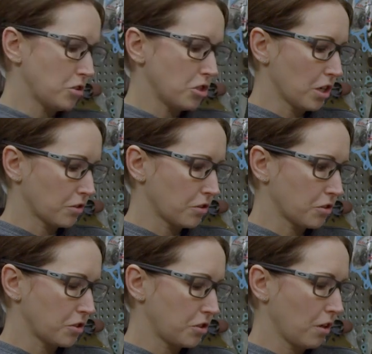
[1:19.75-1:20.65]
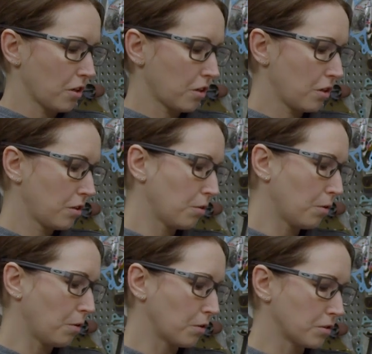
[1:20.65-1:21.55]
an injector's stuck
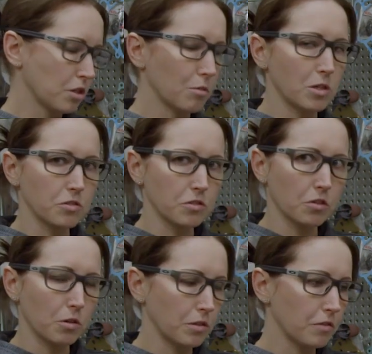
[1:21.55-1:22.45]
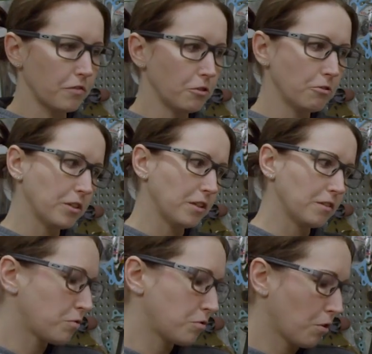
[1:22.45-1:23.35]
or something else is going on the fueling
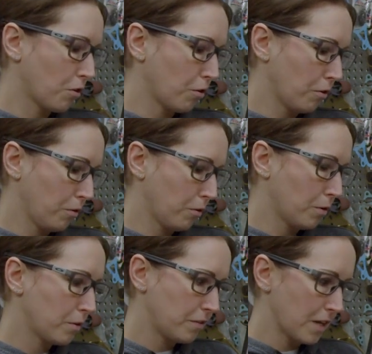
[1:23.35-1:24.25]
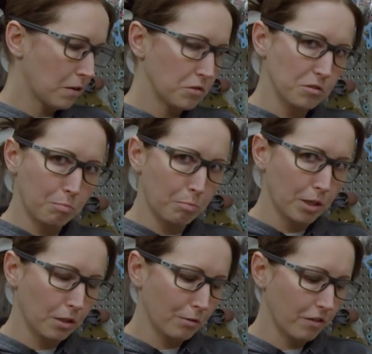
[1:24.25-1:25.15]
so that was a
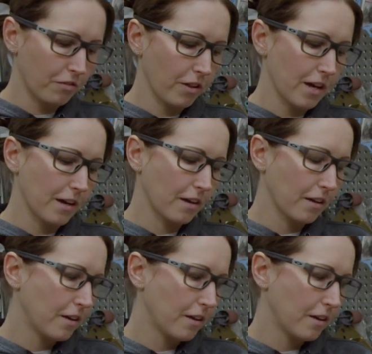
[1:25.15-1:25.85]
big red flag